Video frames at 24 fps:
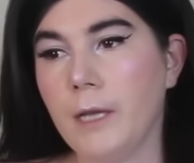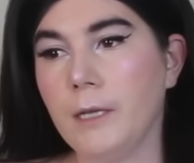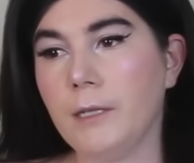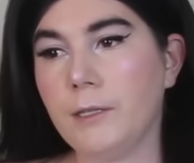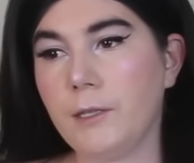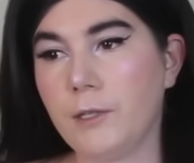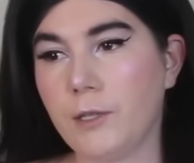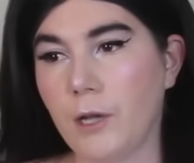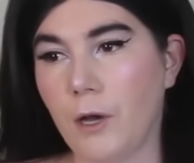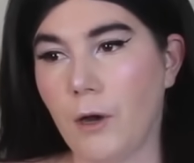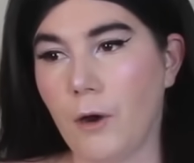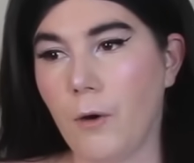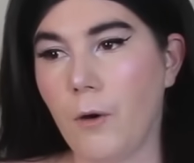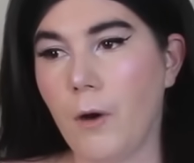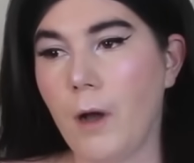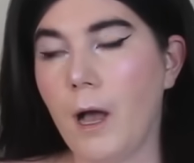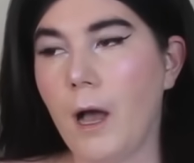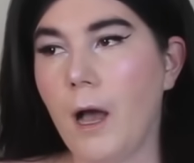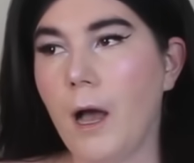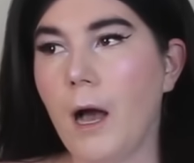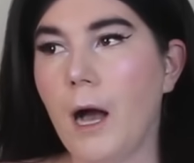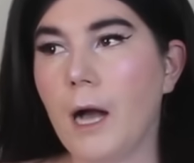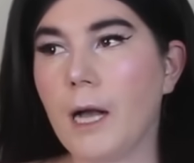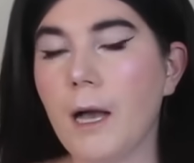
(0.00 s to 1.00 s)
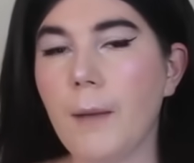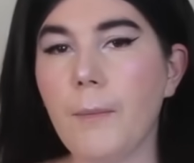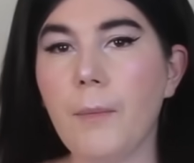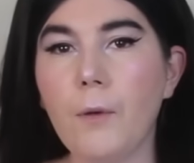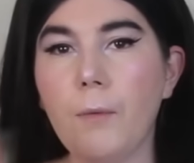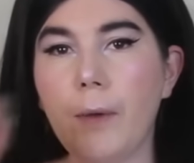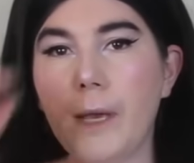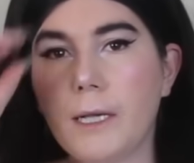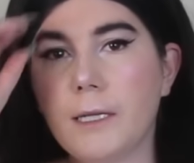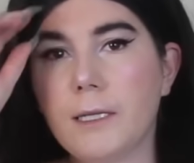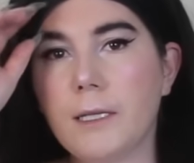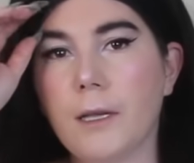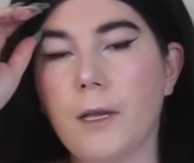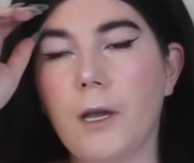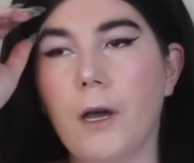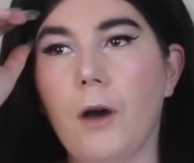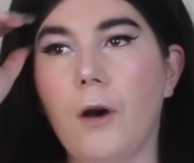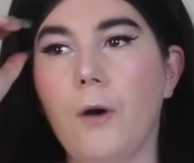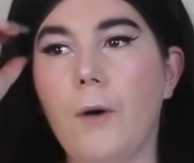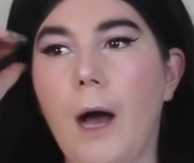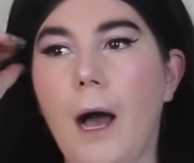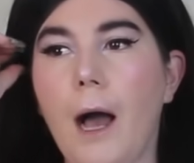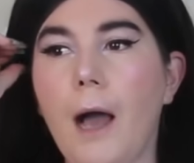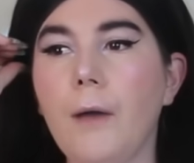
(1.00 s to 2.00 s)
So a couple weeks
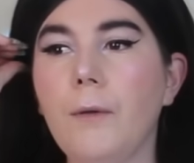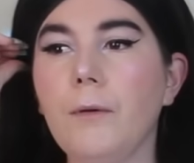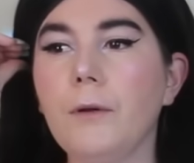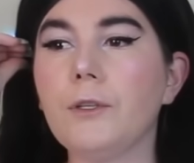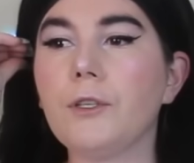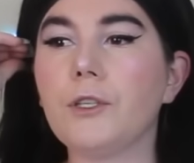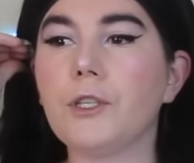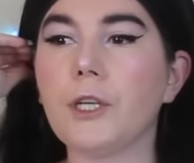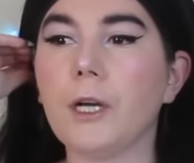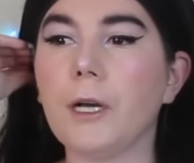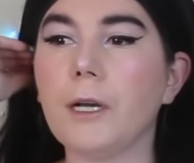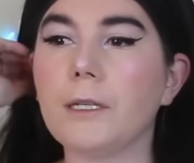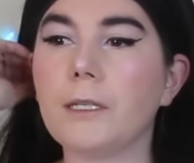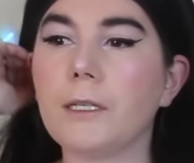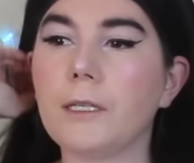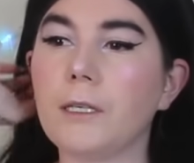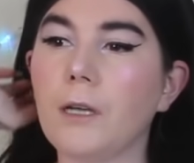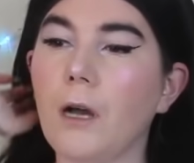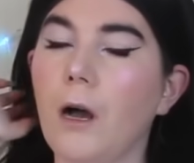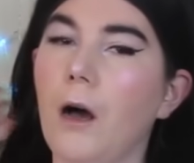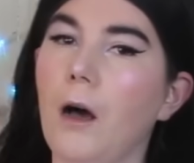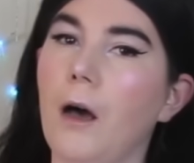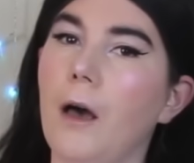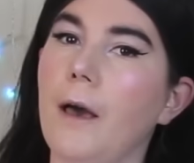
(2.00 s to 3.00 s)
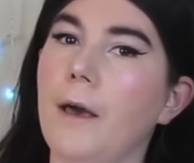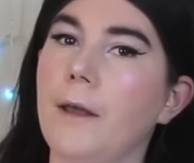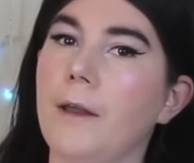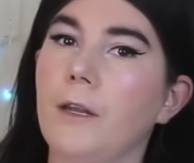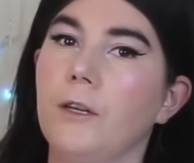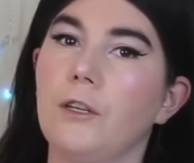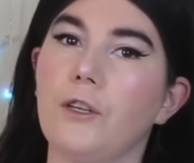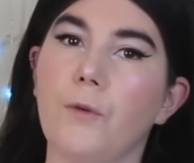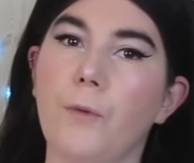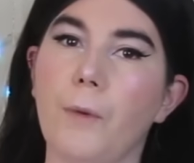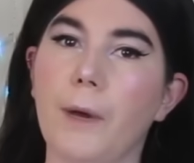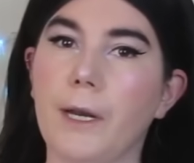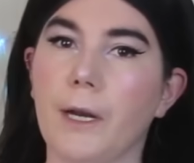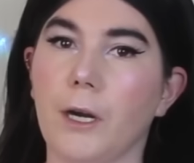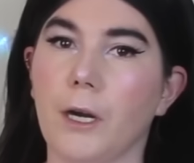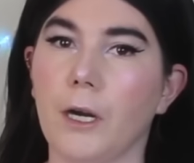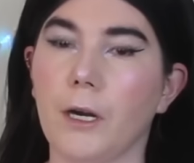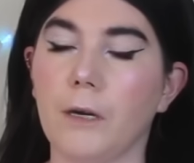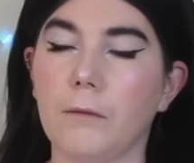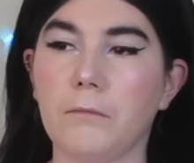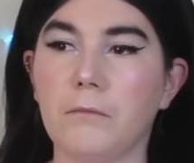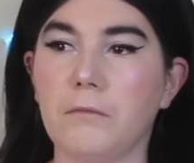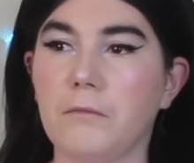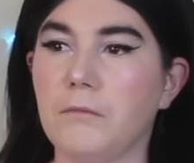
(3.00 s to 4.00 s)
ago, I was just on
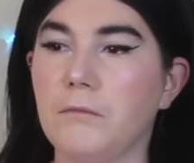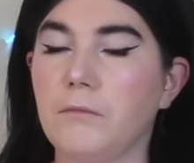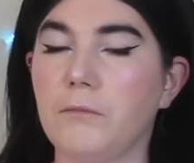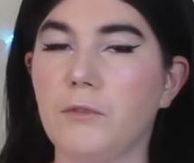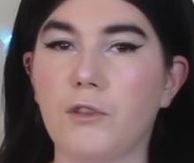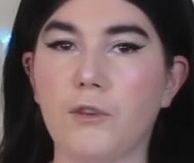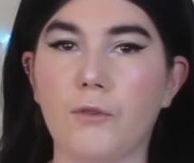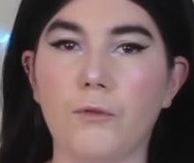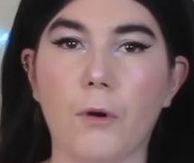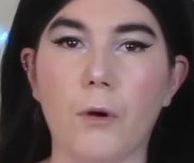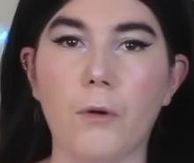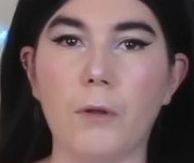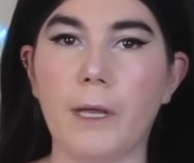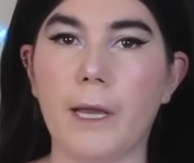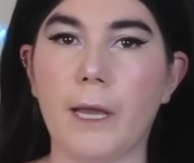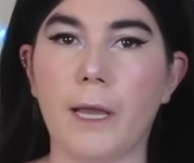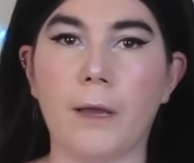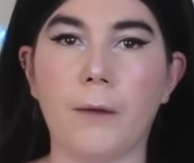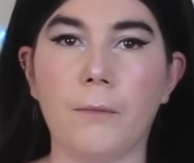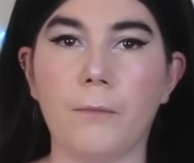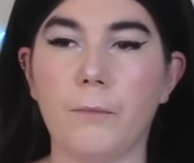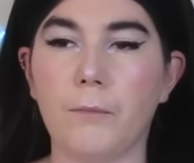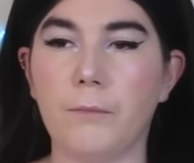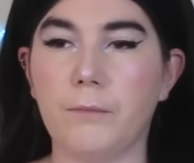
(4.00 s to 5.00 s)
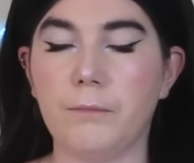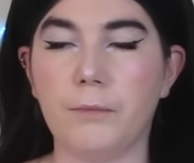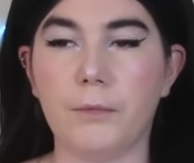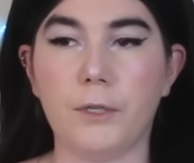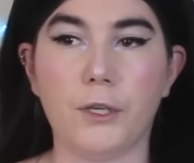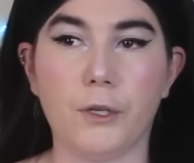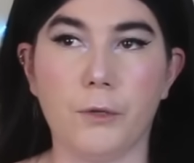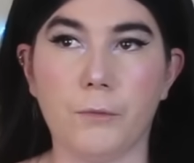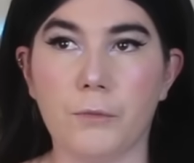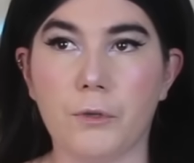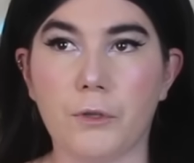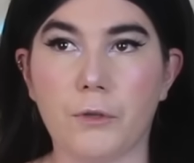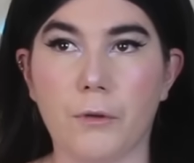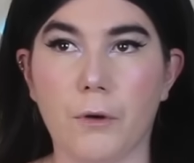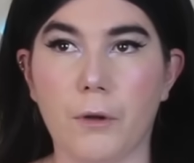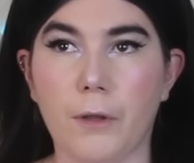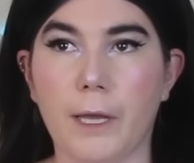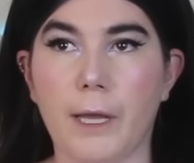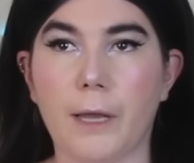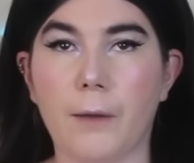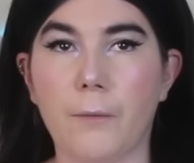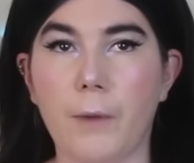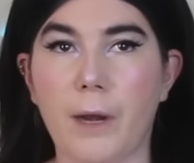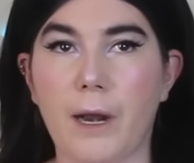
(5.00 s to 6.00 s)
Twitter, scrolling, doom
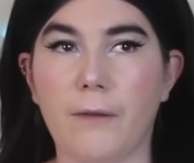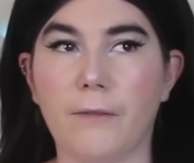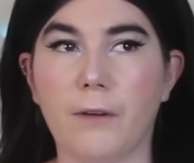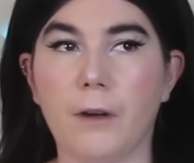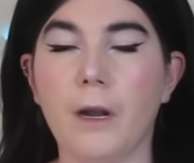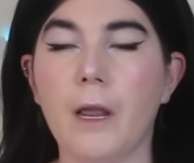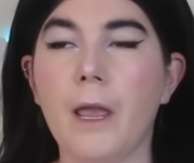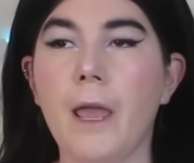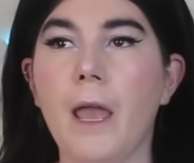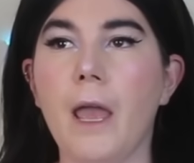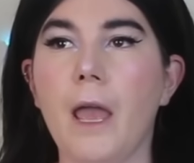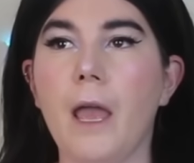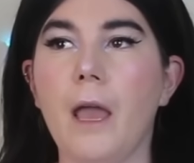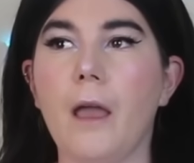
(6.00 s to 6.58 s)
scrolling, whatever,